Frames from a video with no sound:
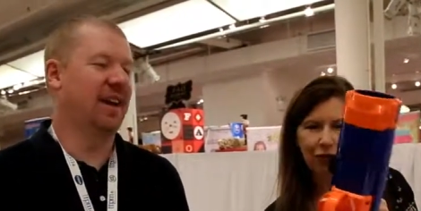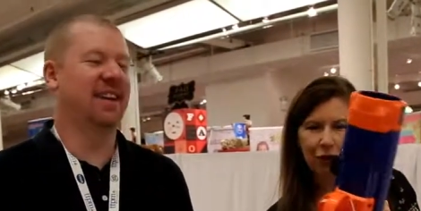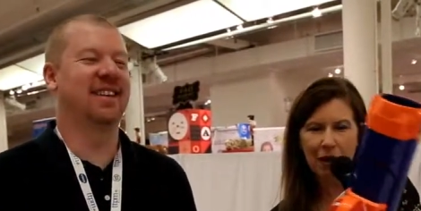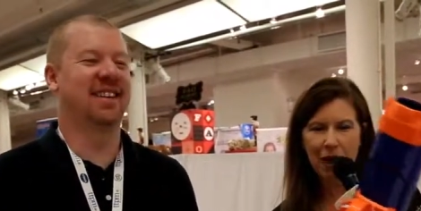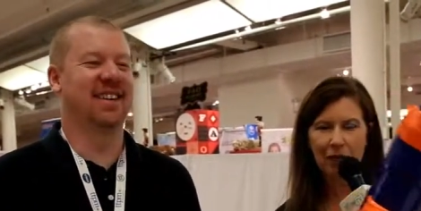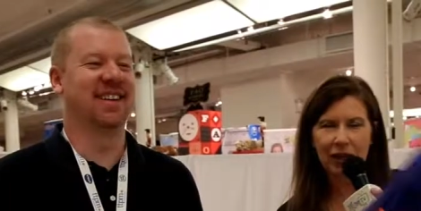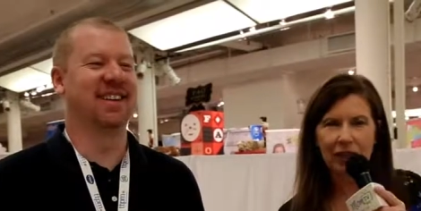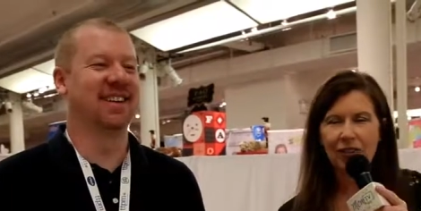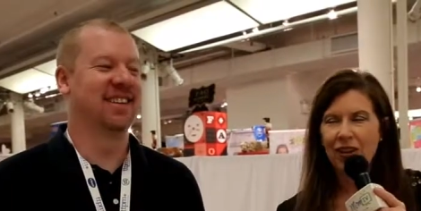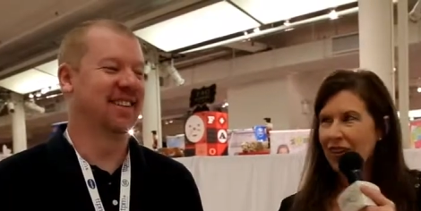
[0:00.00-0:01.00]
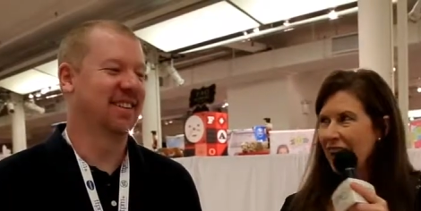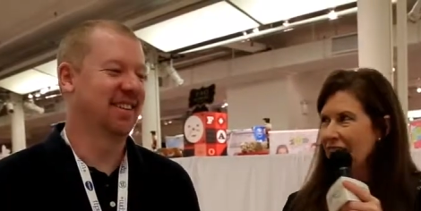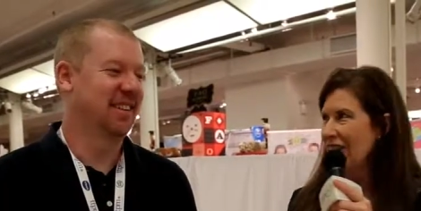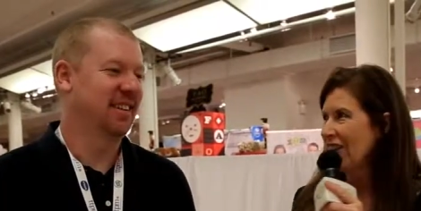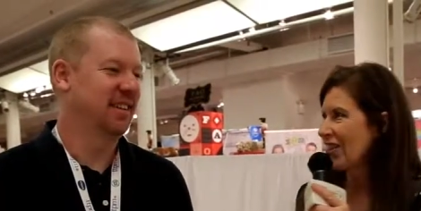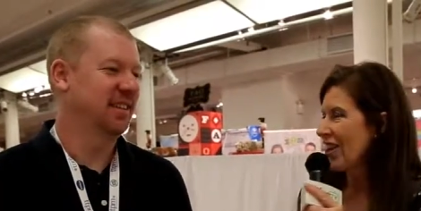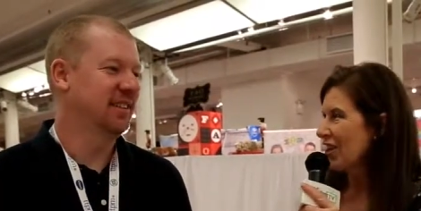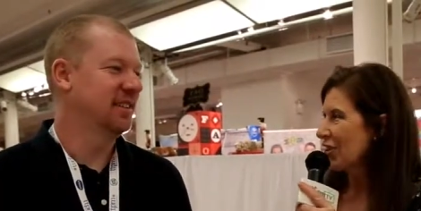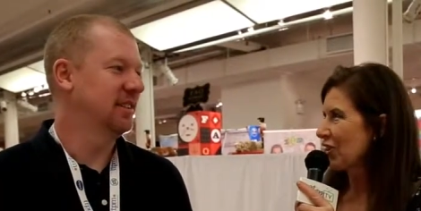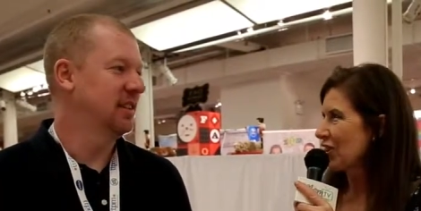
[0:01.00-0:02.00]
Speaker 1: from Mommy right here. Thank
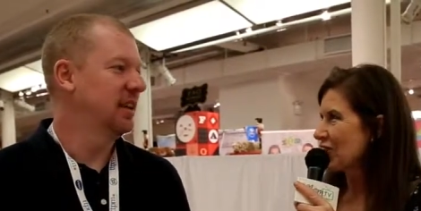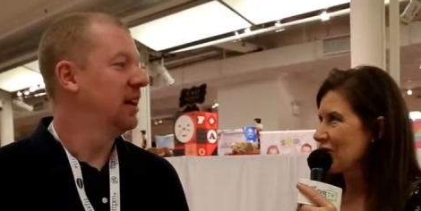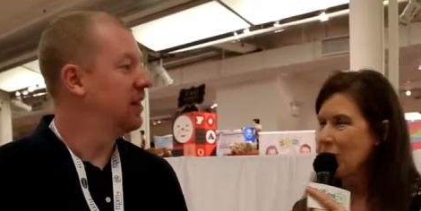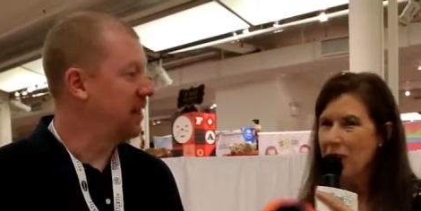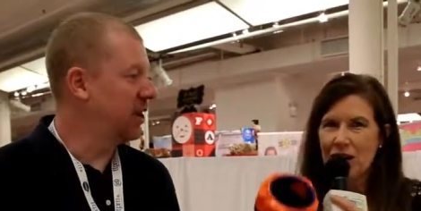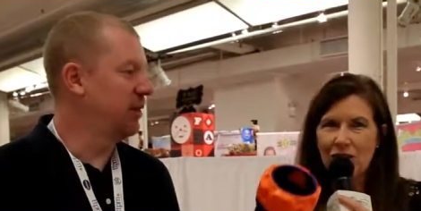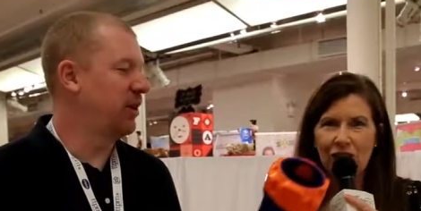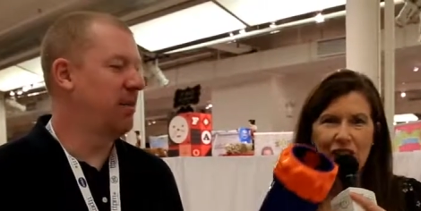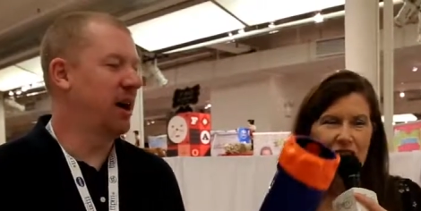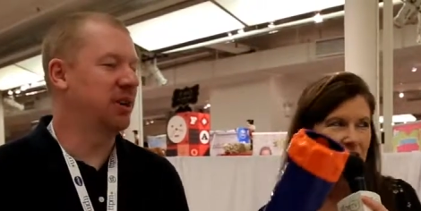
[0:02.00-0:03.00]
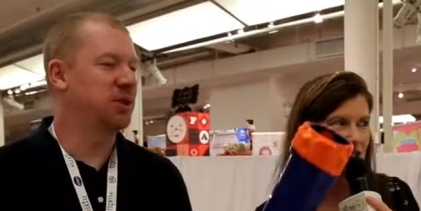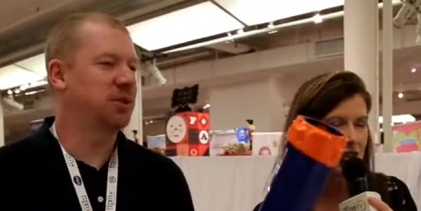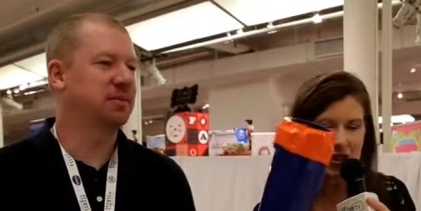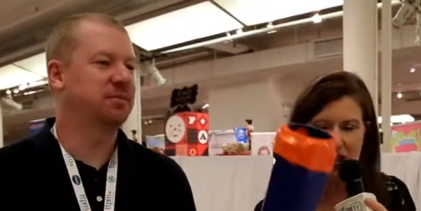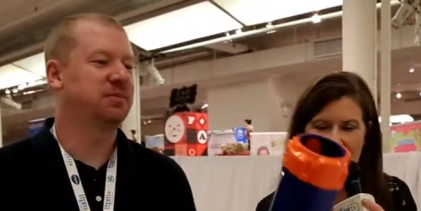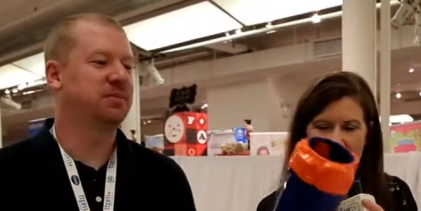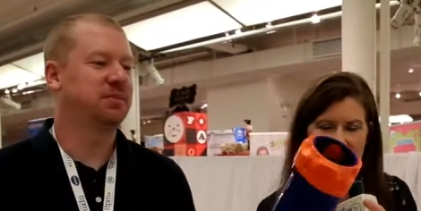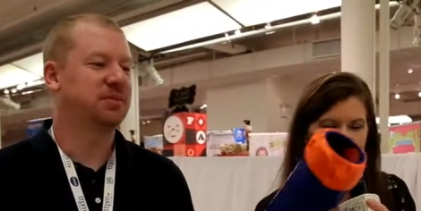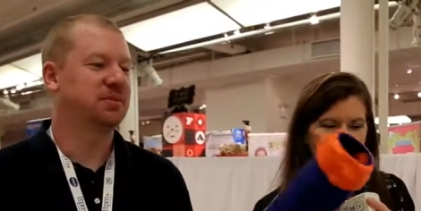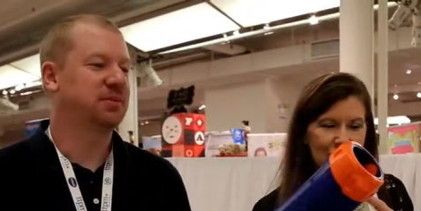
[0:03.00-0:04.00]
you, Chris, so much for introducing us
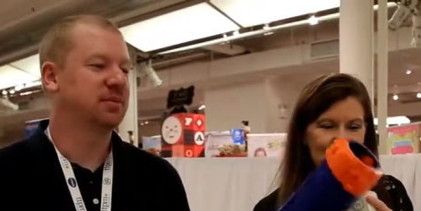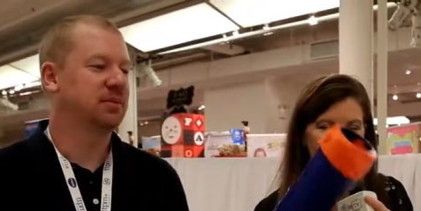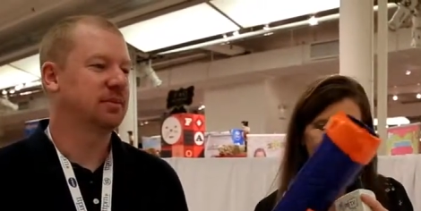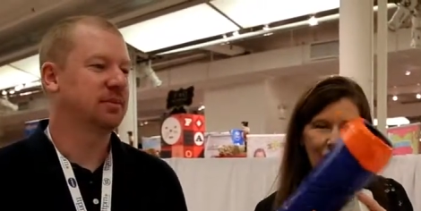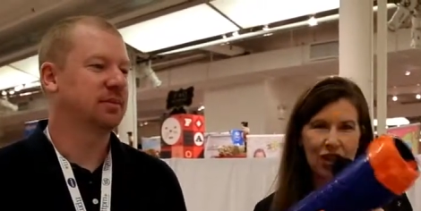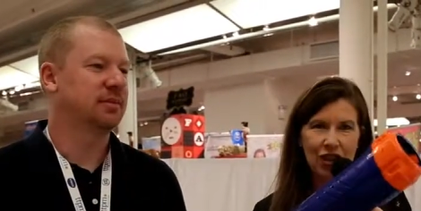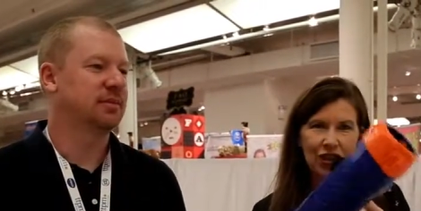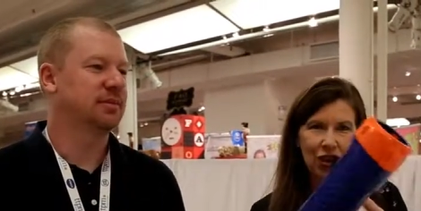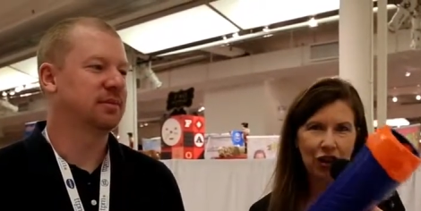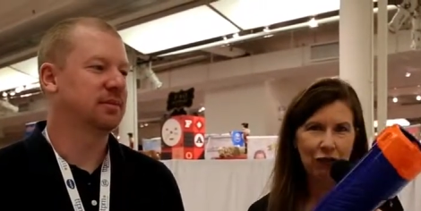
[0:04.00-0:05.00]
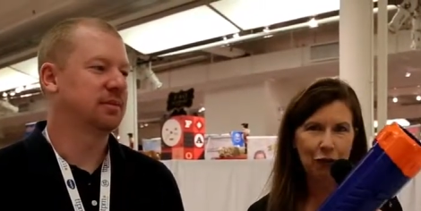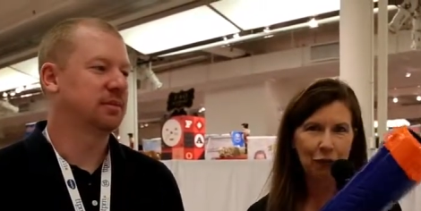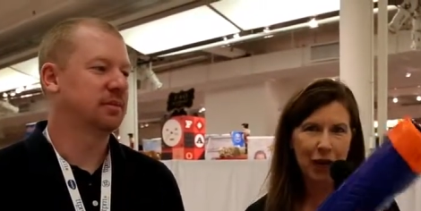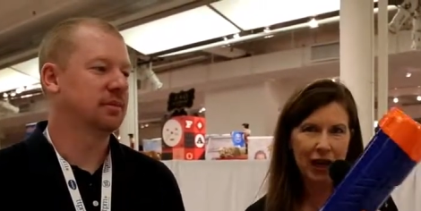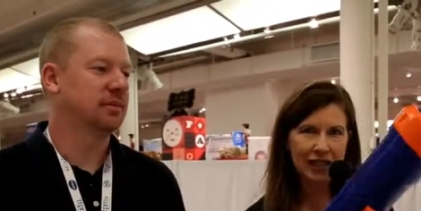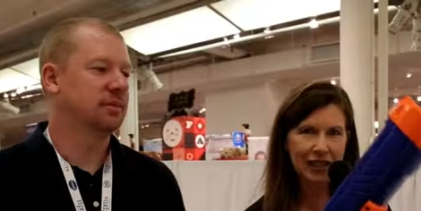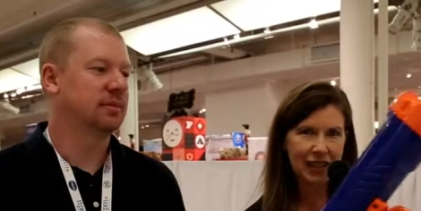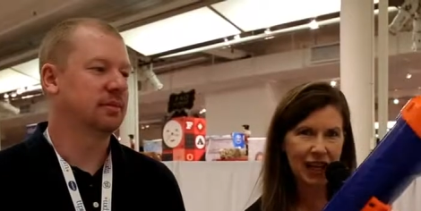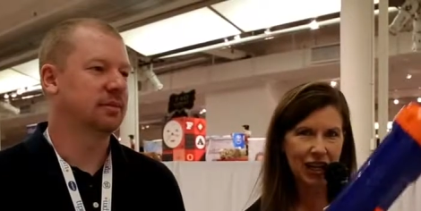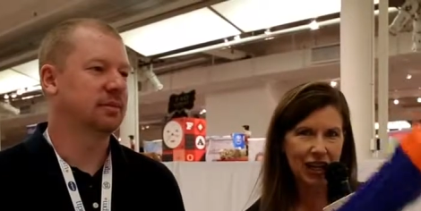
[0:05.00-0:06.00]
to the Nerf pet
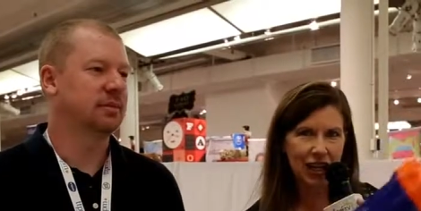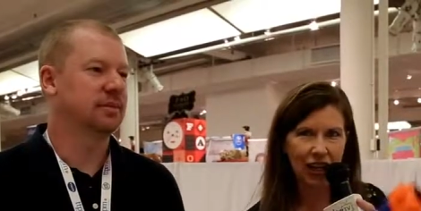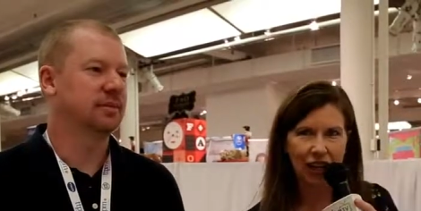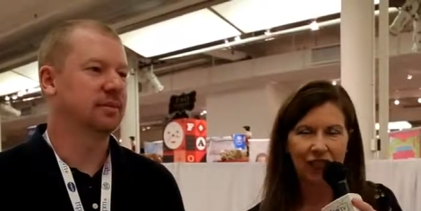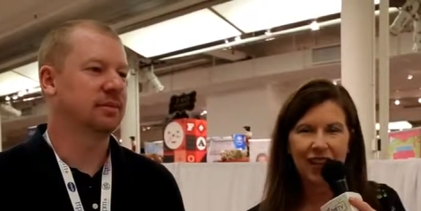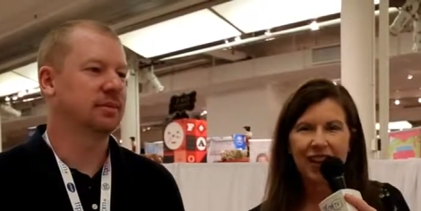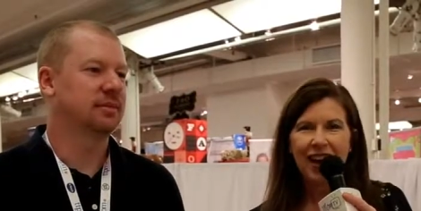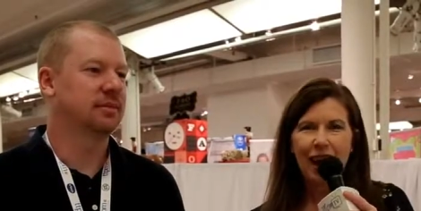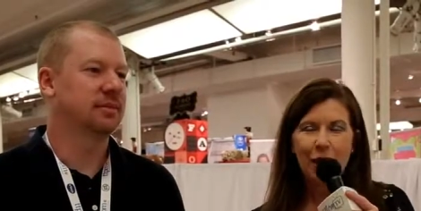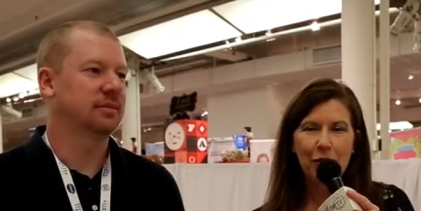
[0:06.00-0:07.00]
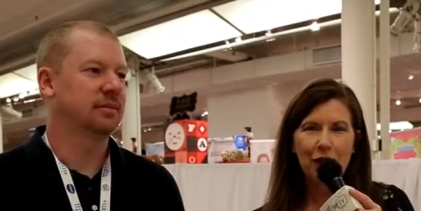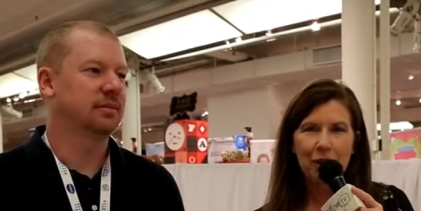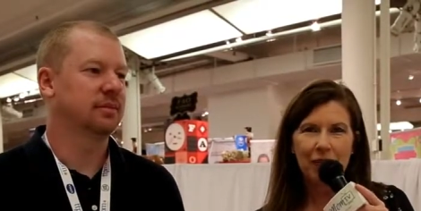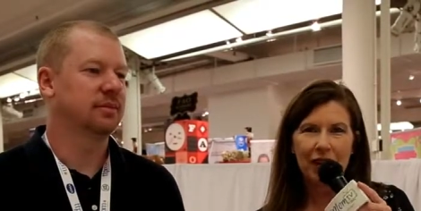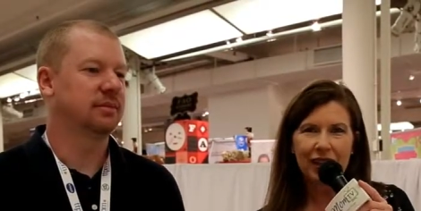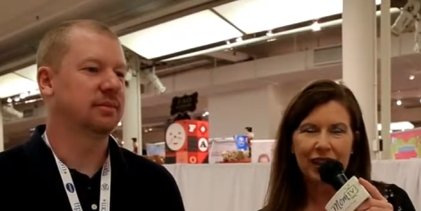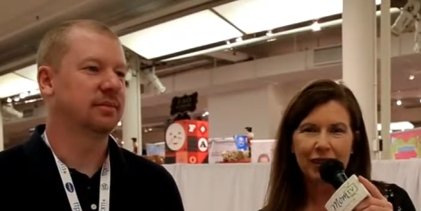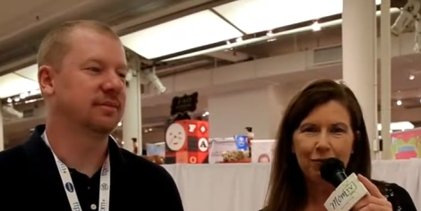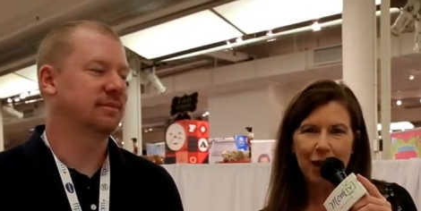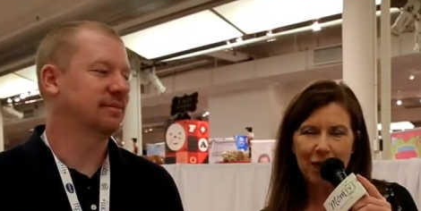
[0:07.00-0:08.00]
gun here. I'm Maria Bailey of
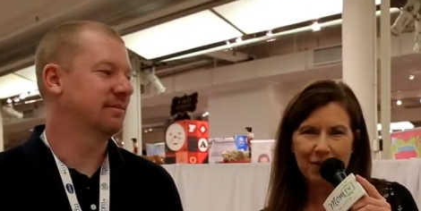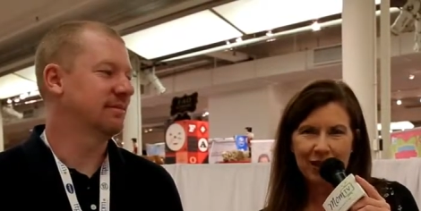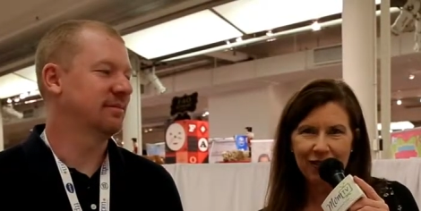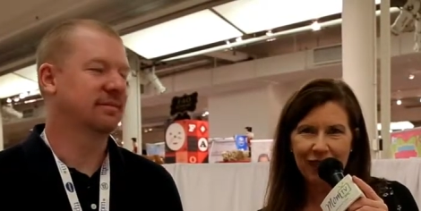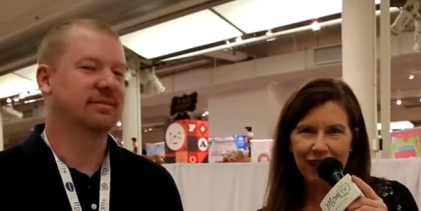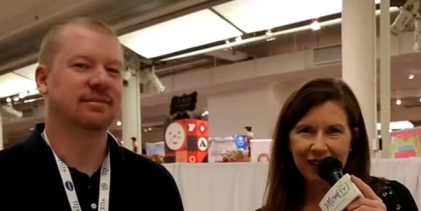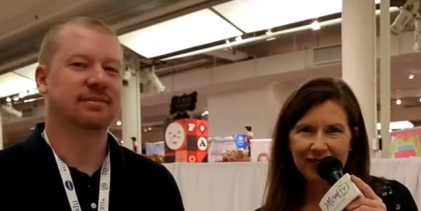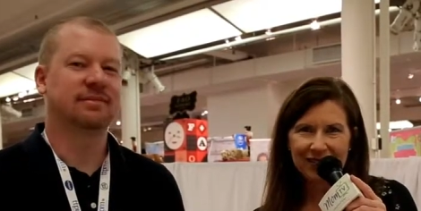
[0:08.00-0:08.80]
Mom TV.